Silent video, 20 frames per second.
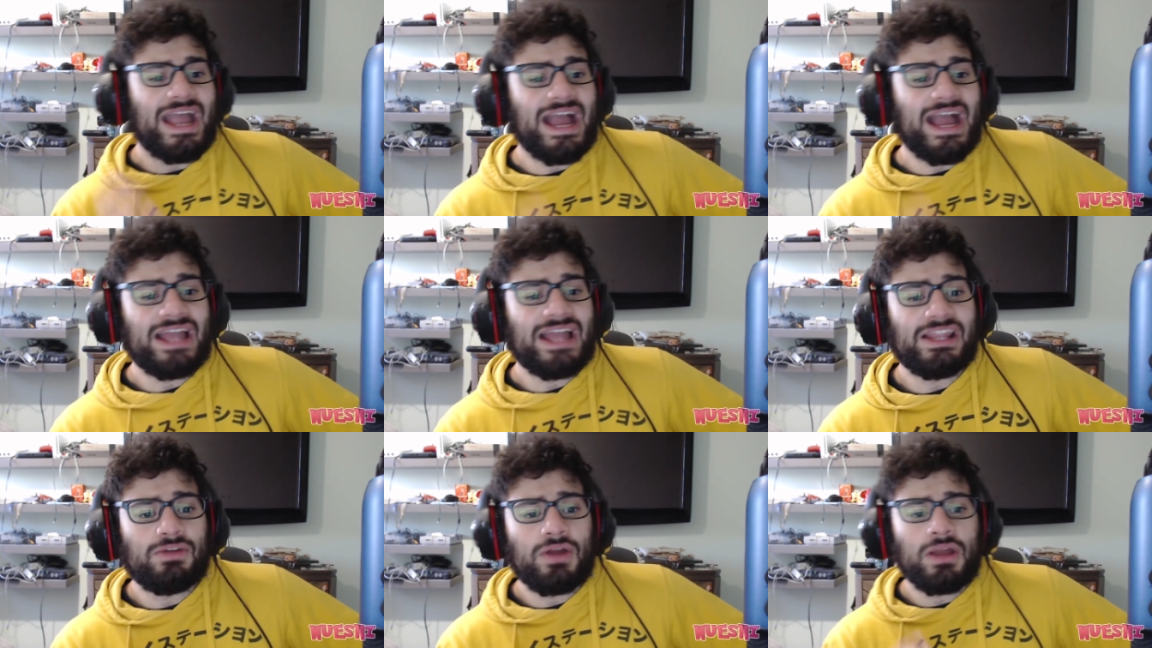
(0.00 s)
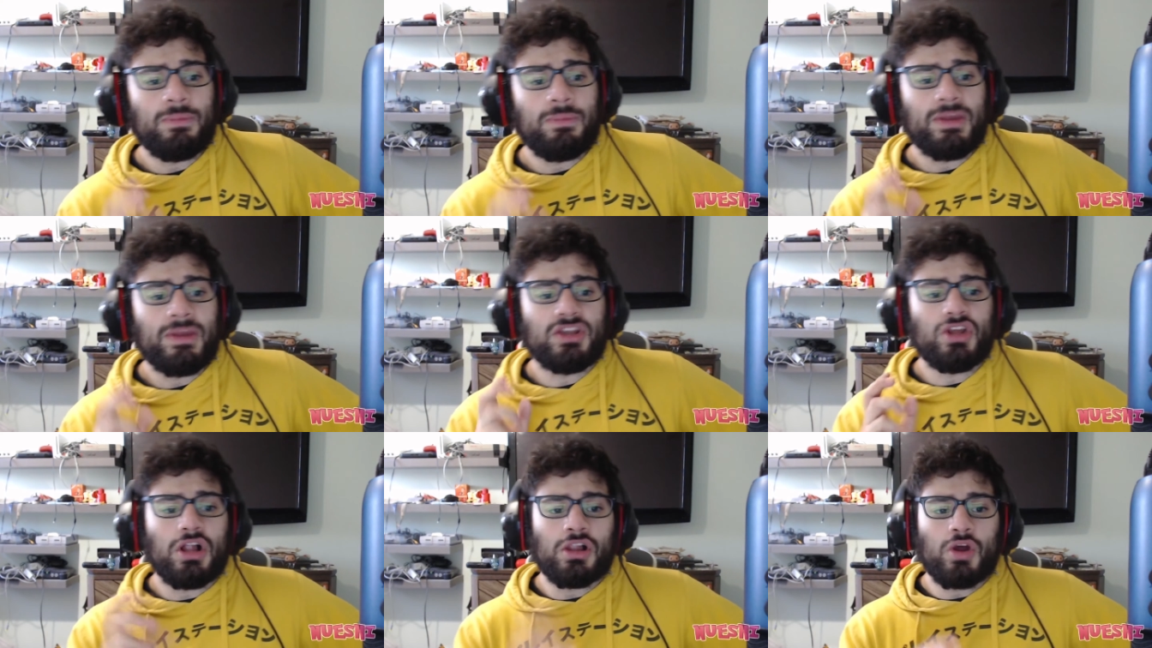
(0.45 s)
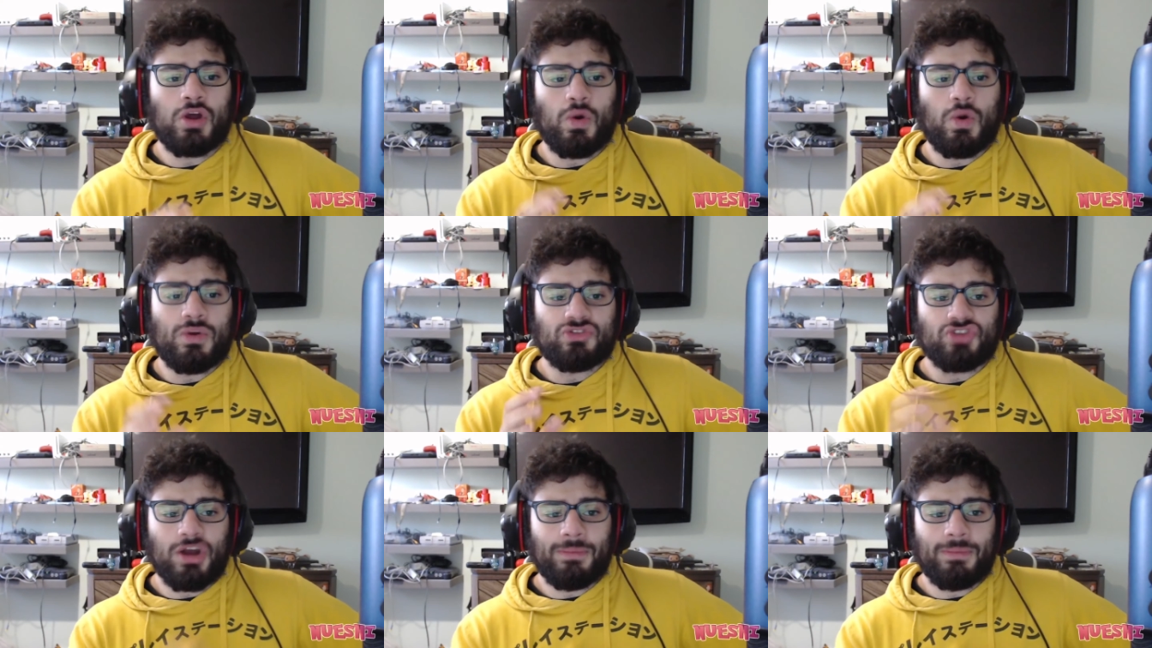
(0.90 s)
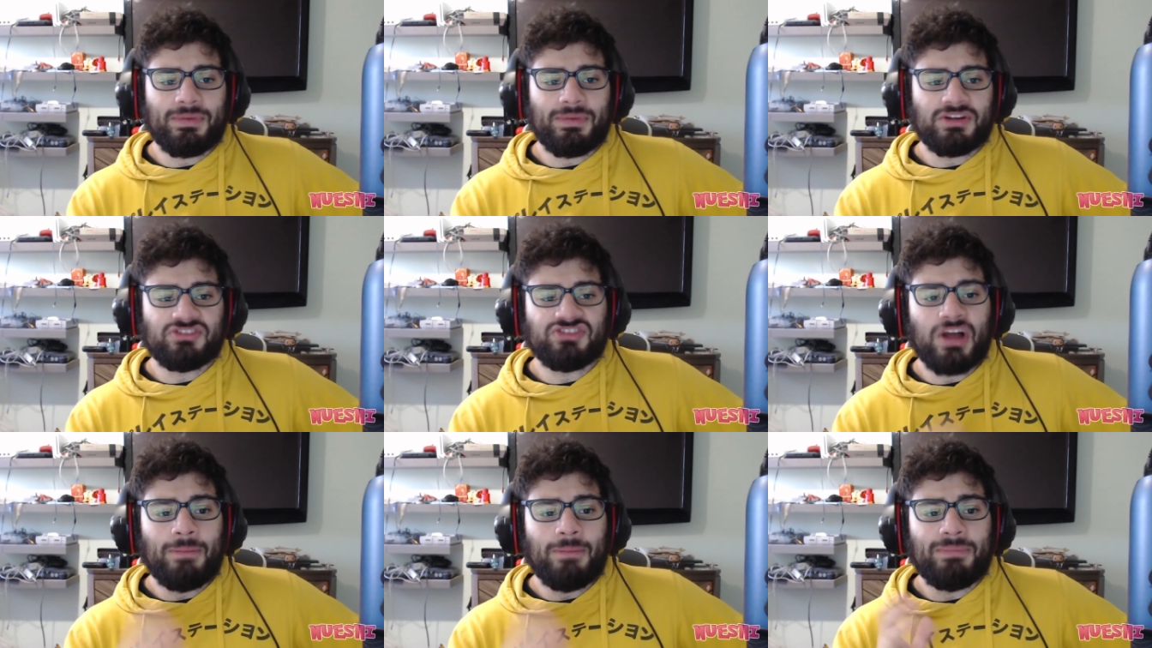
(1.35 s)
I highly recommend y'all go and drop
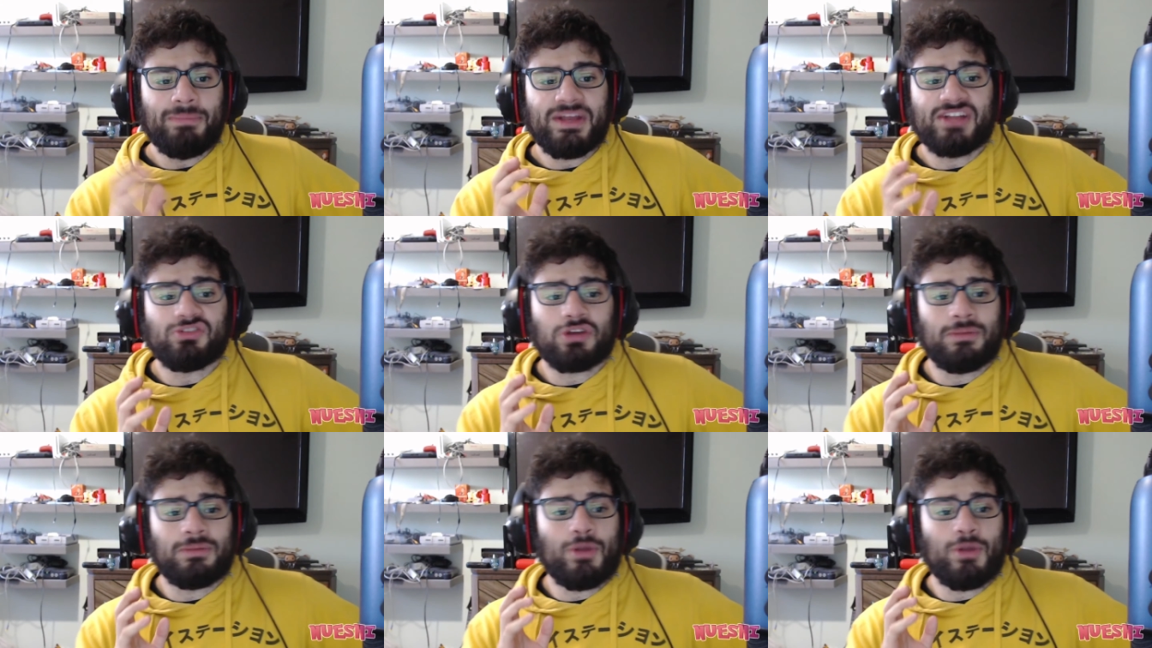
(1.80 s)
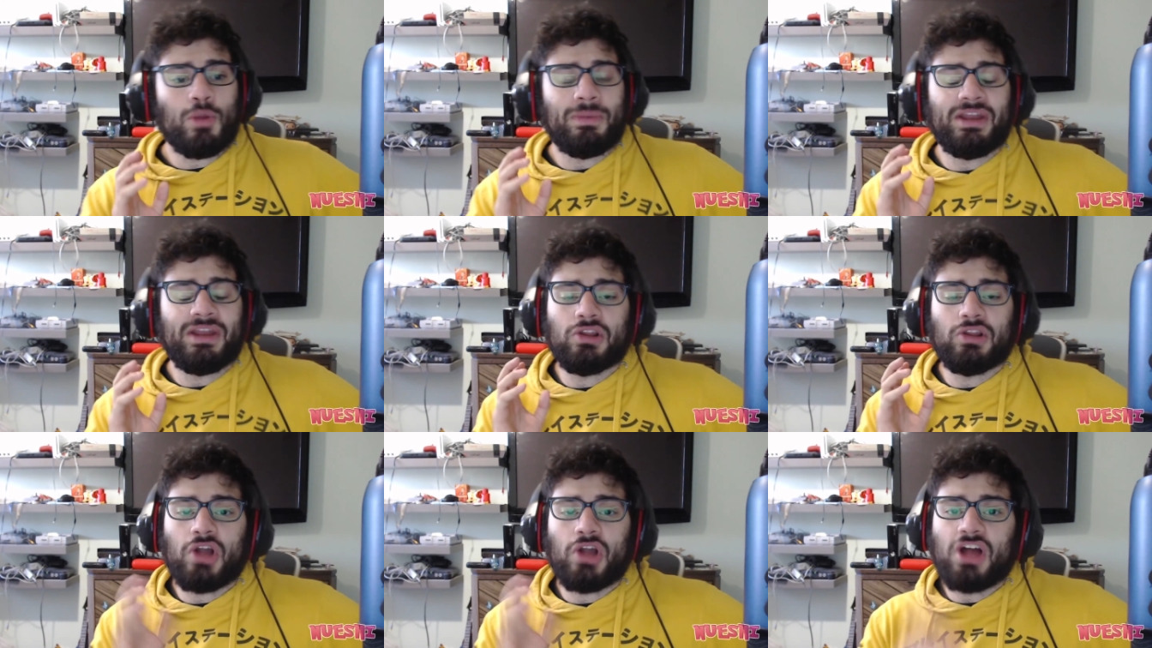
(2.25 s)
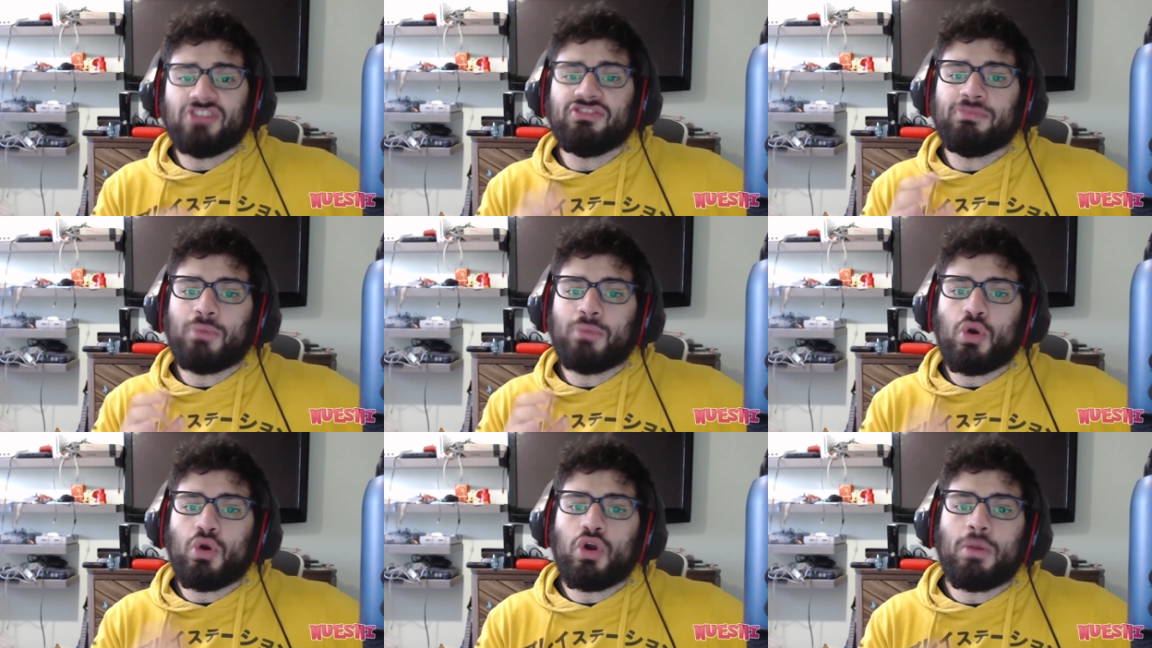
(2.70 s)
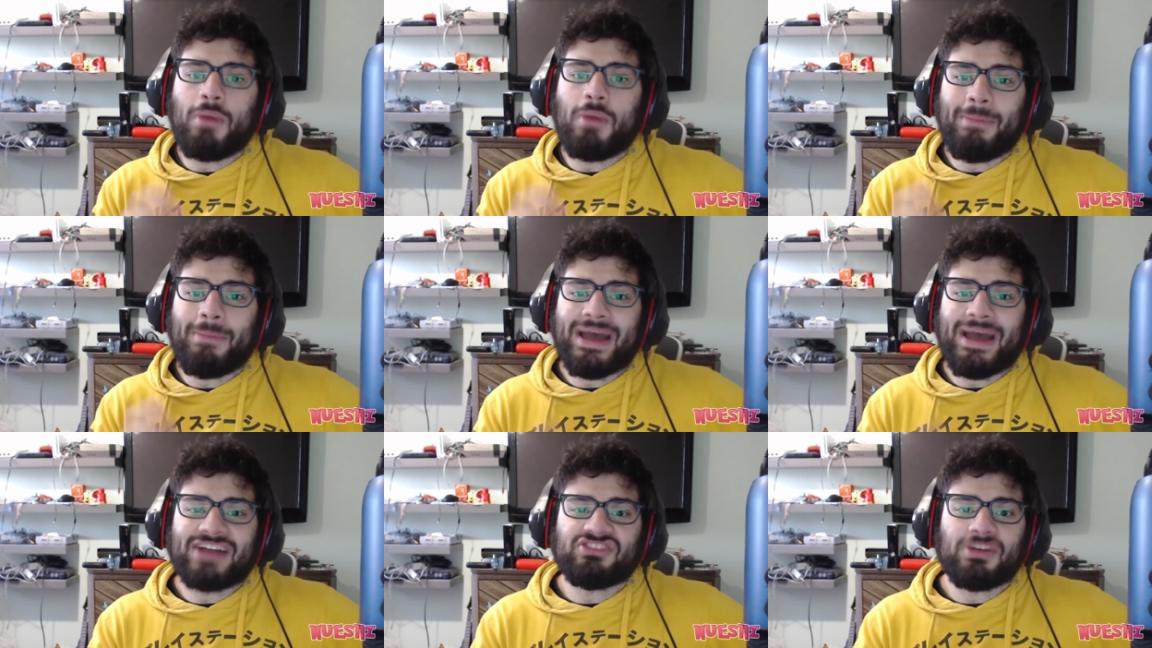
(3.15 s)
it a sub because we're going to be opening lots of
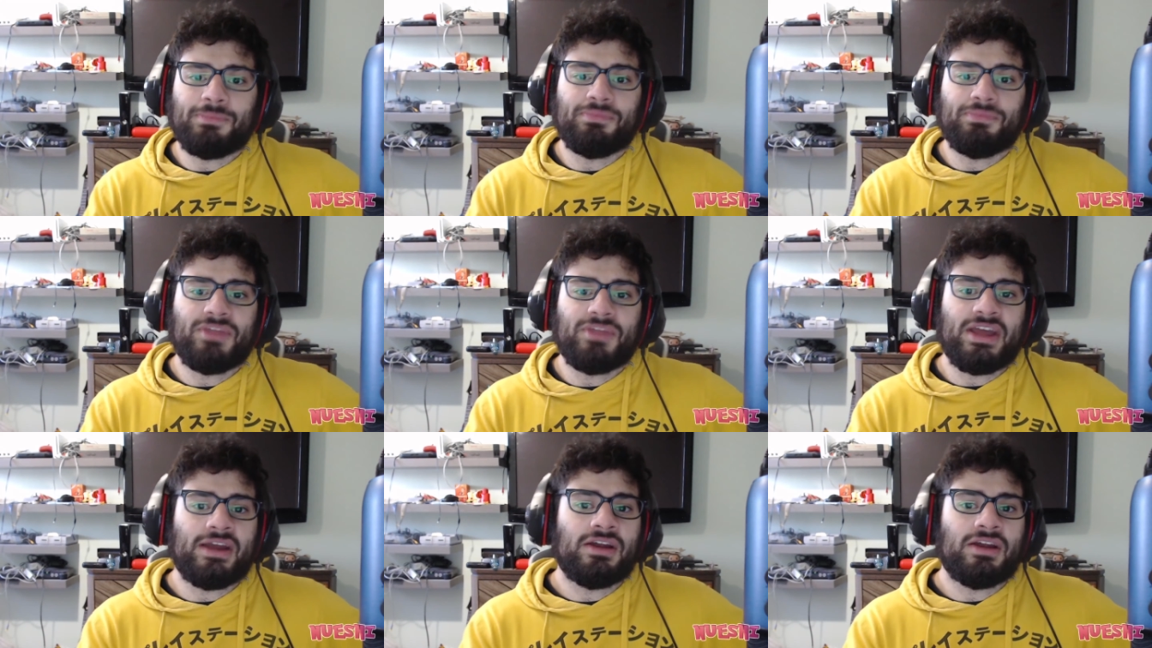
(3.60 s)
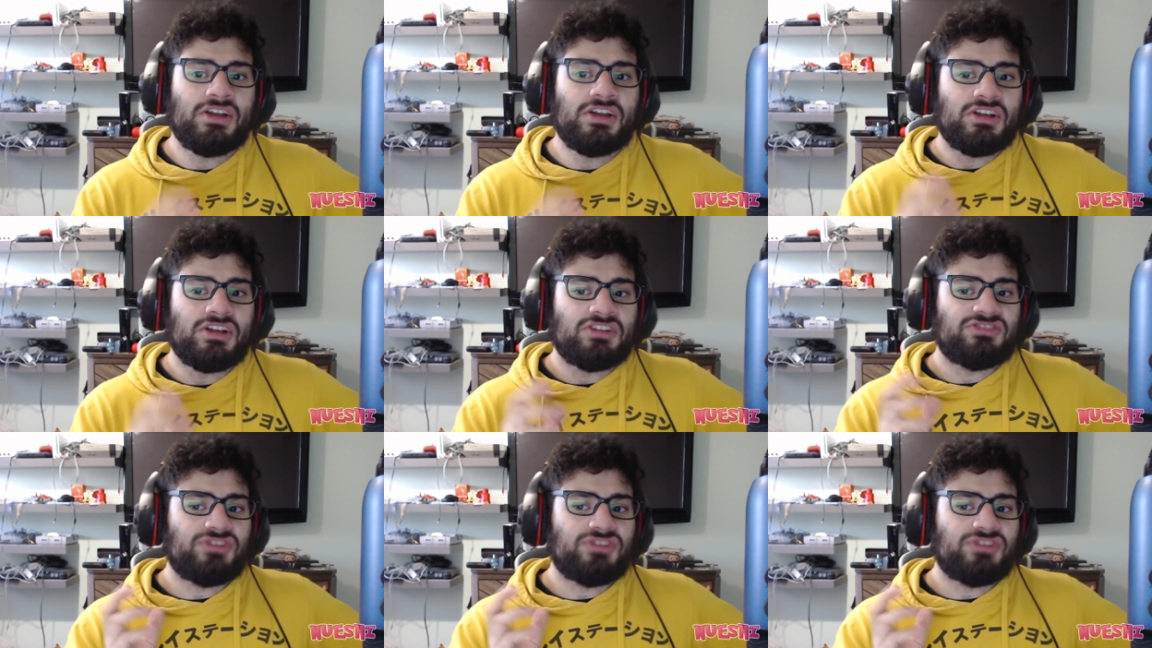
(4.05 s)
Pokemon packs up there.